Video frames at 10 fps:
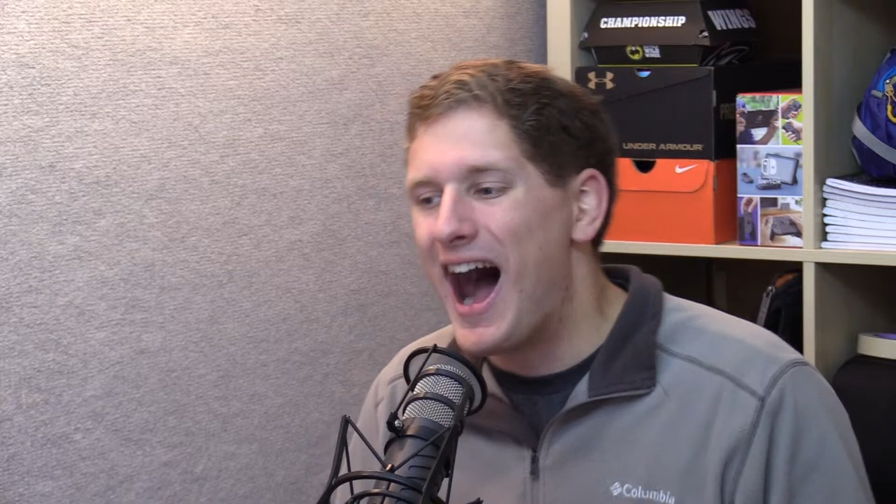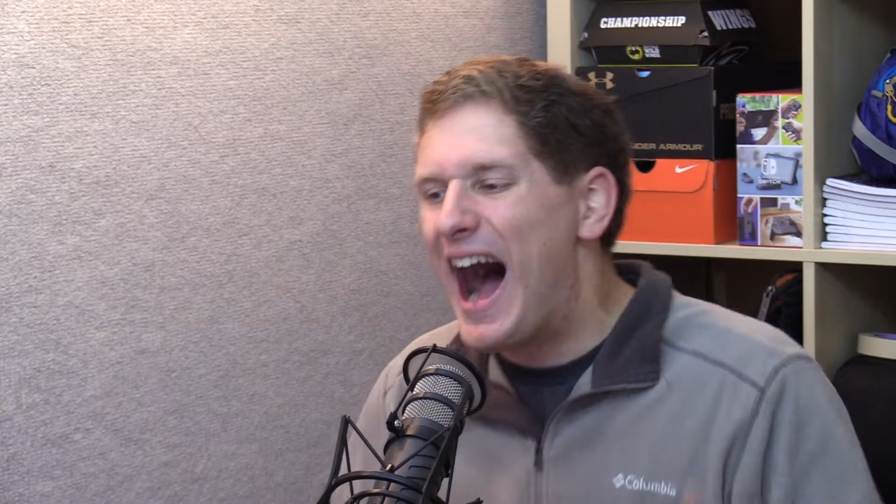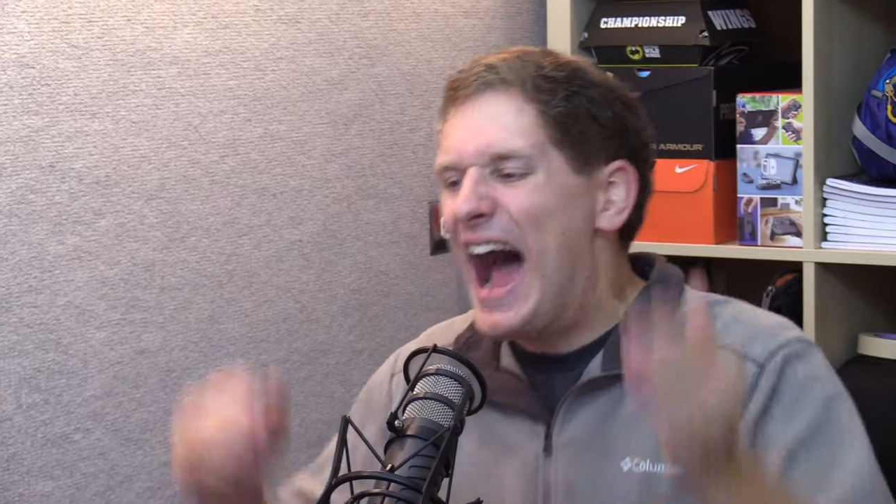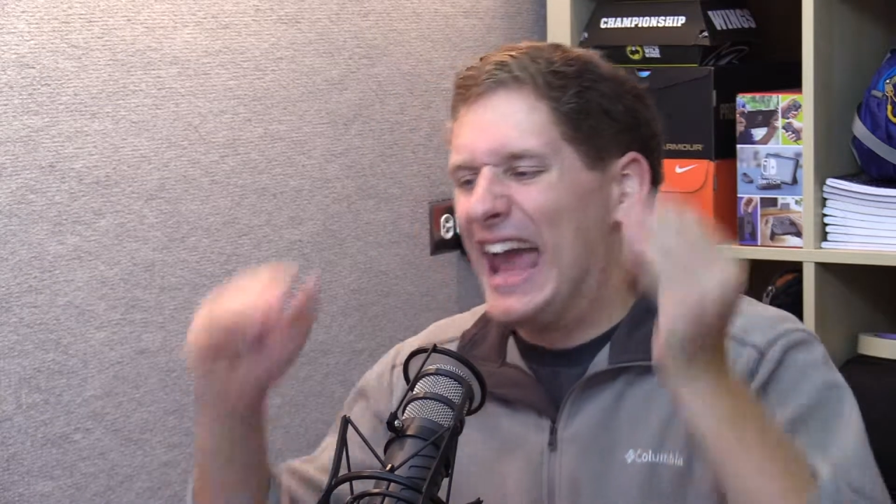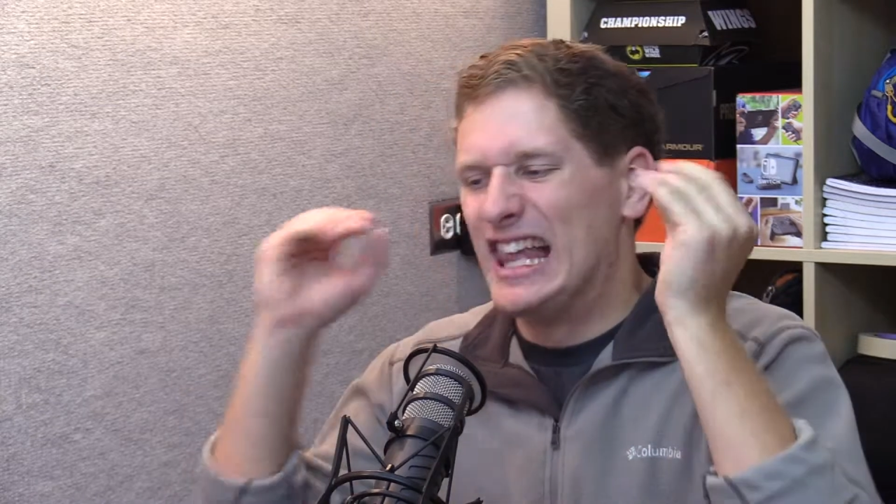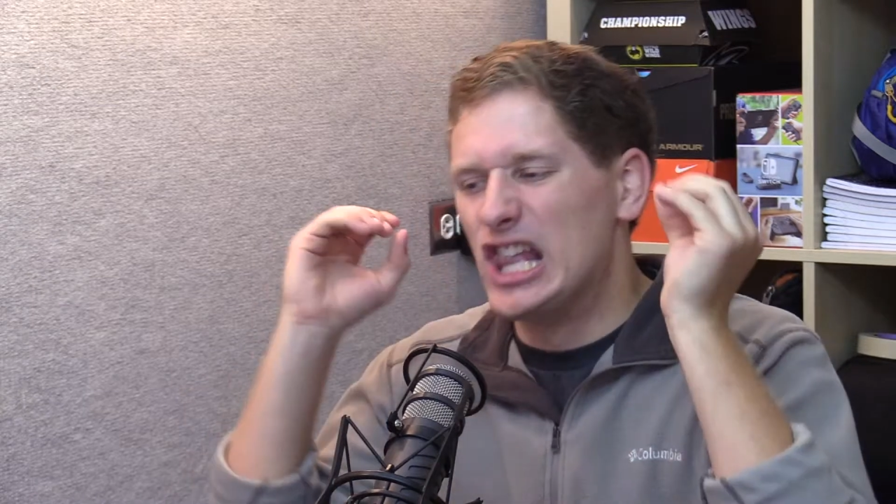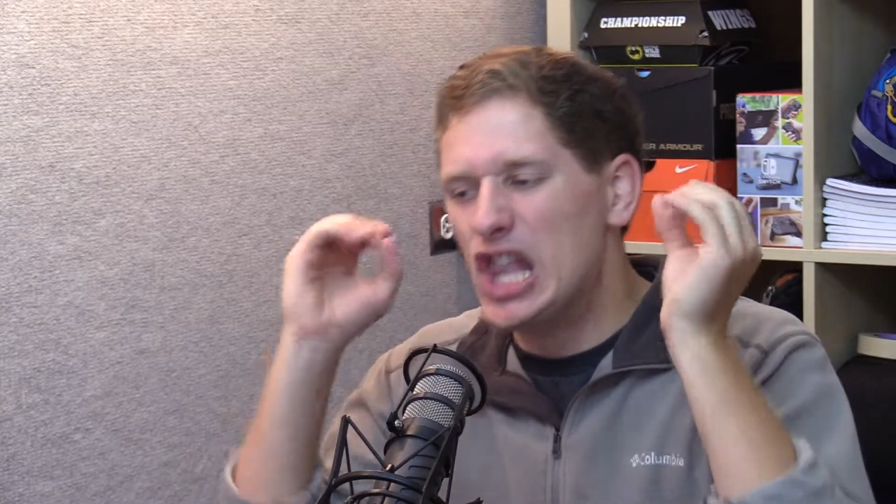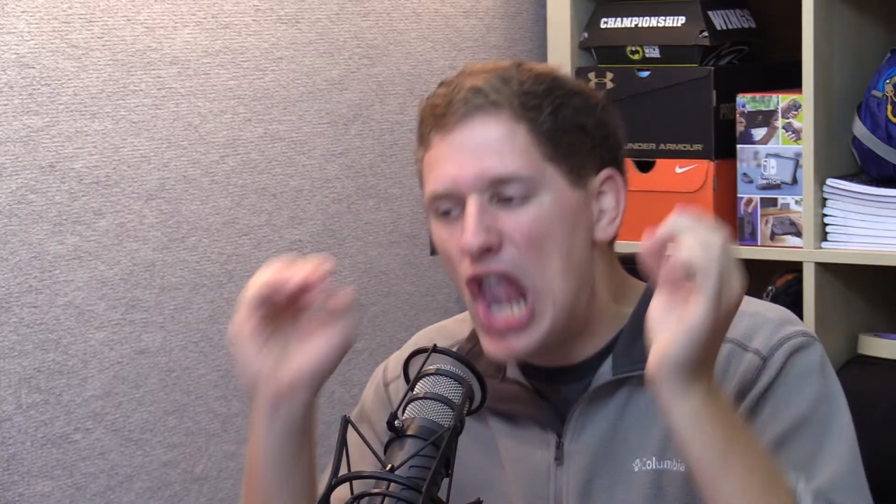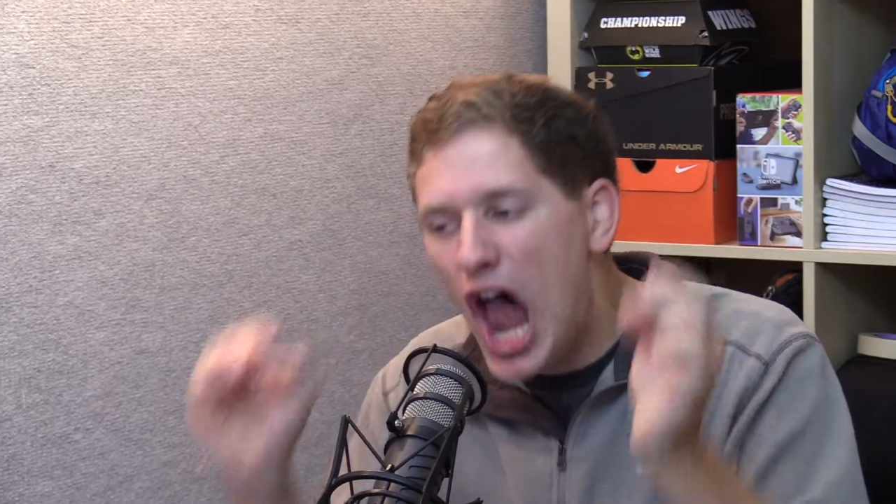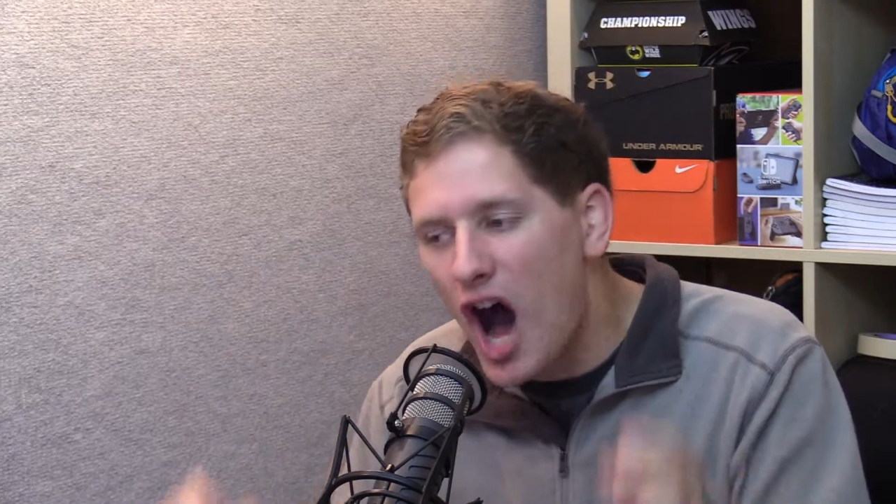I
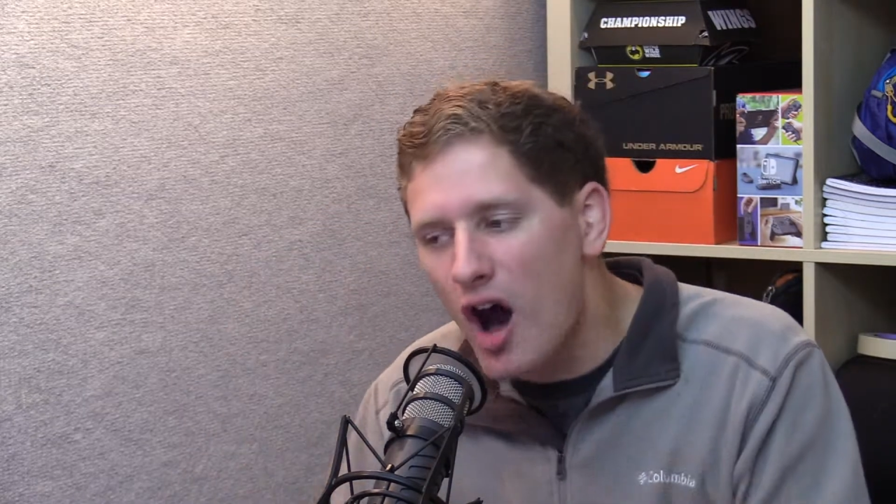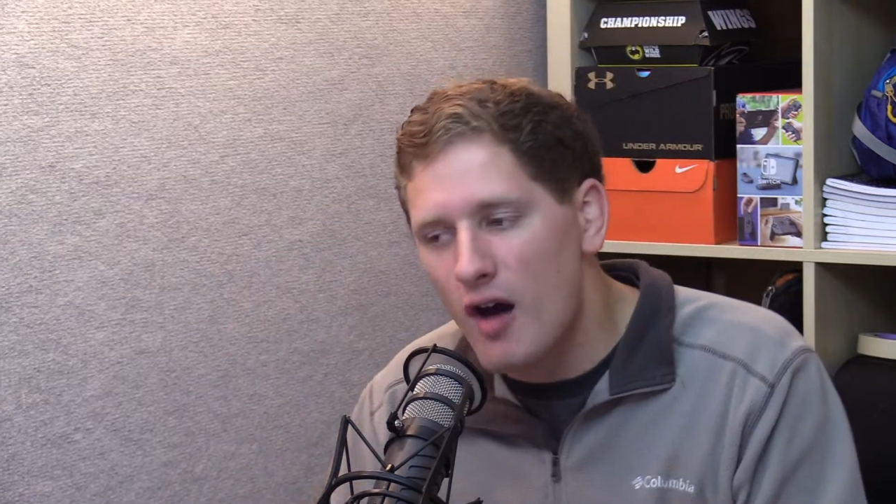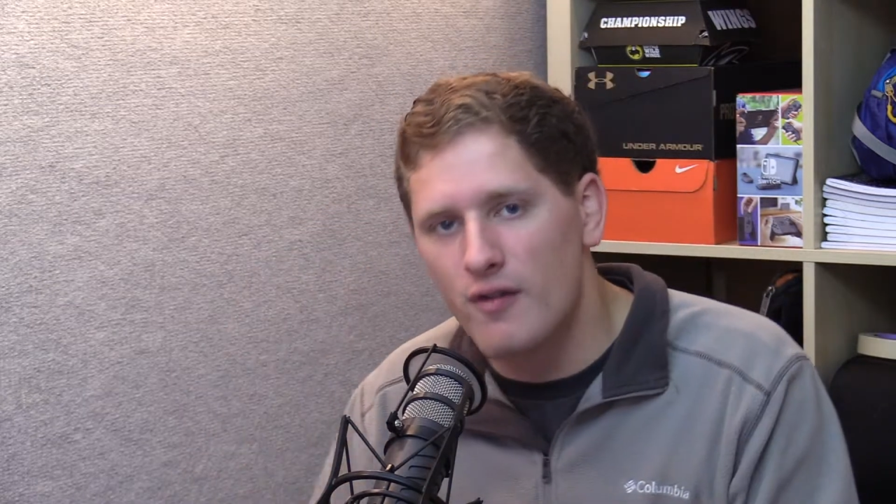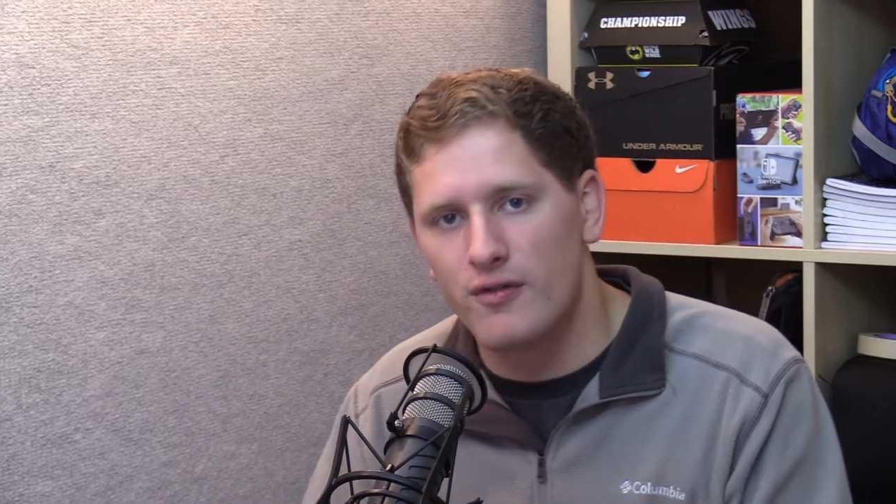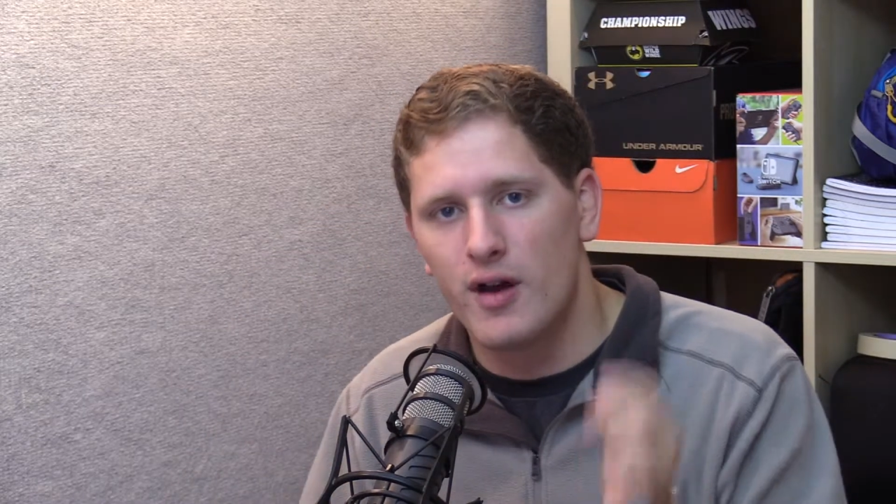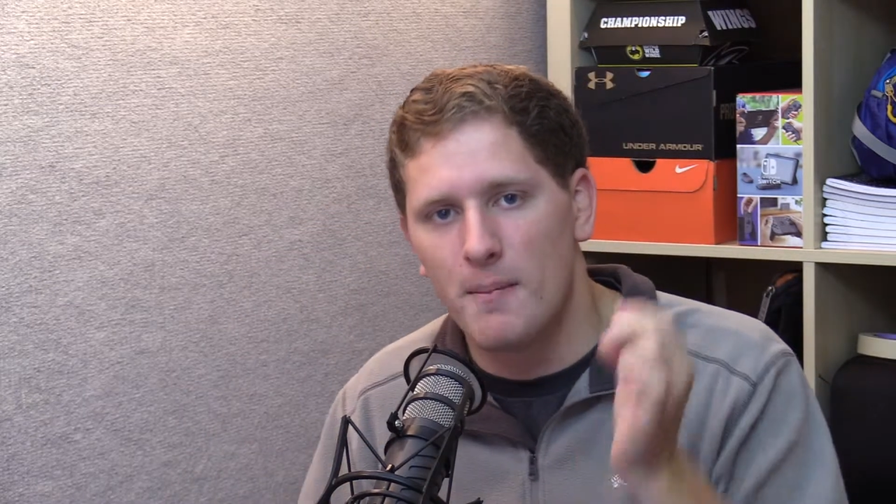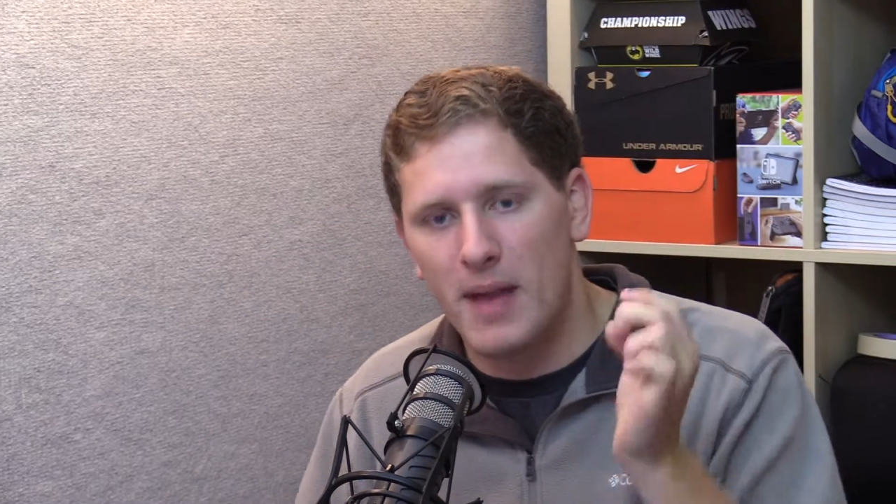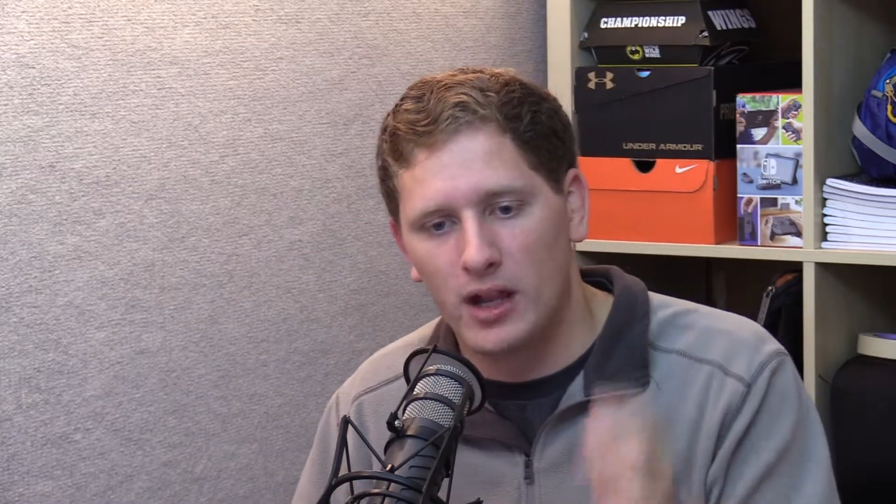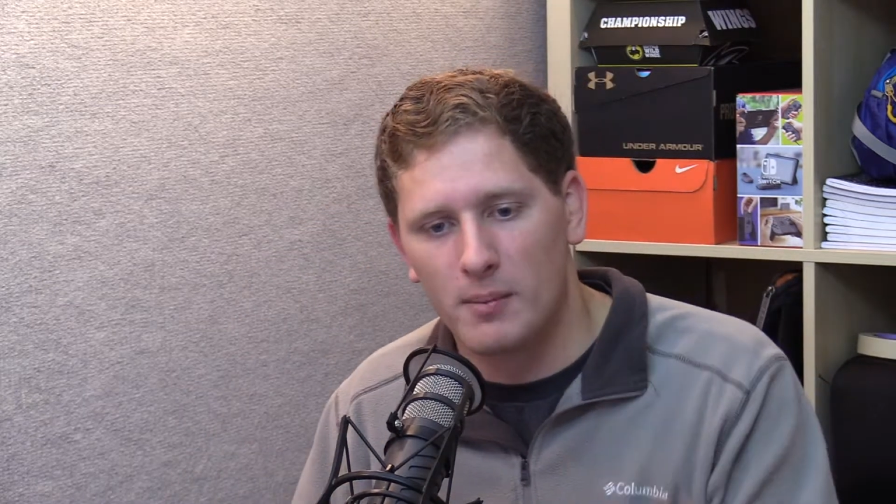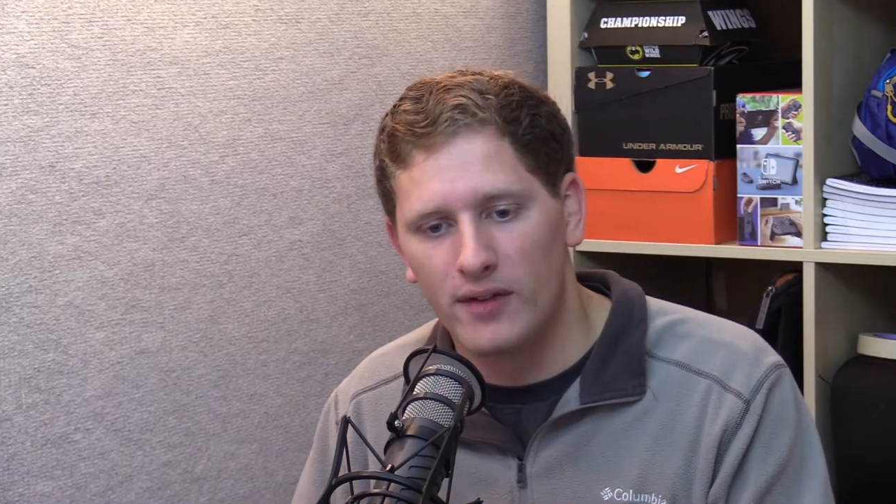love
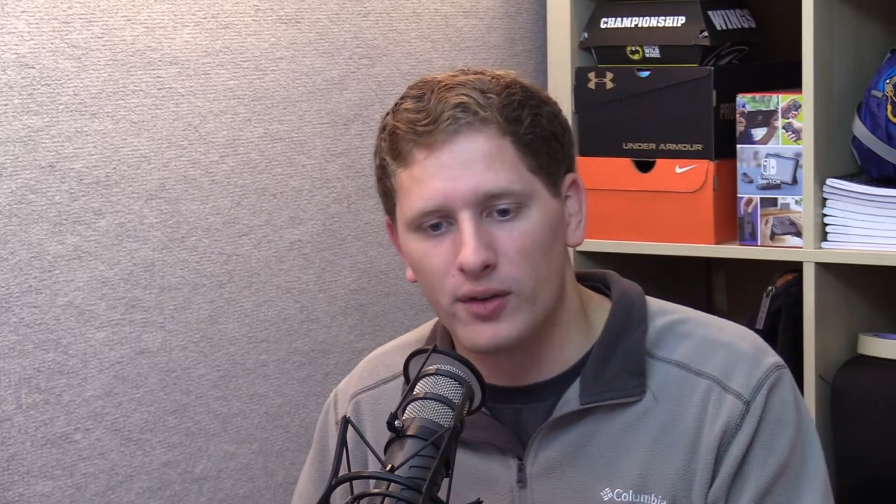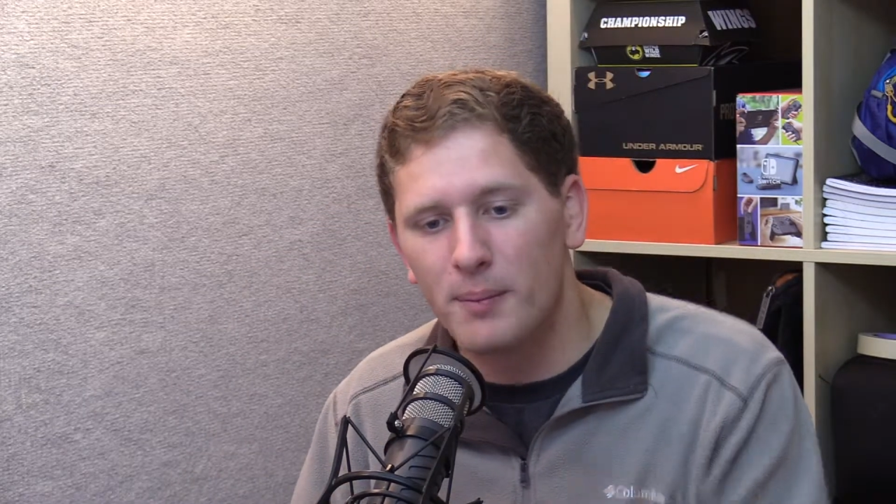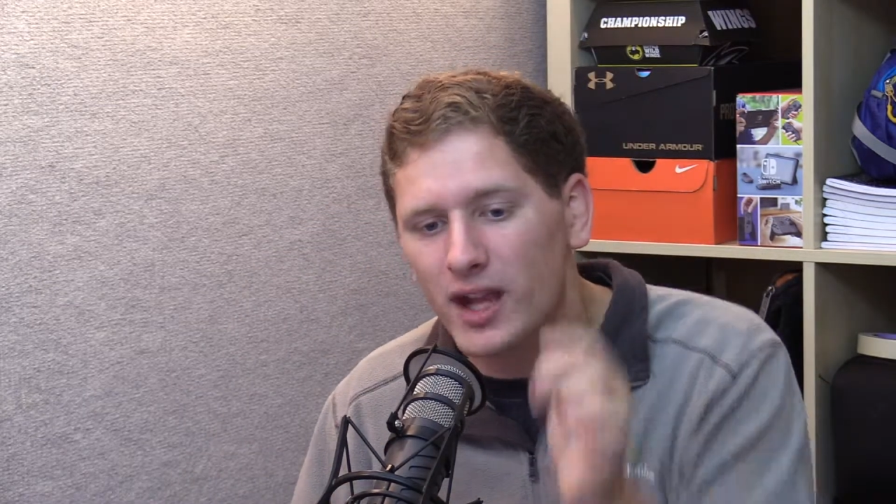Baker Mayfield.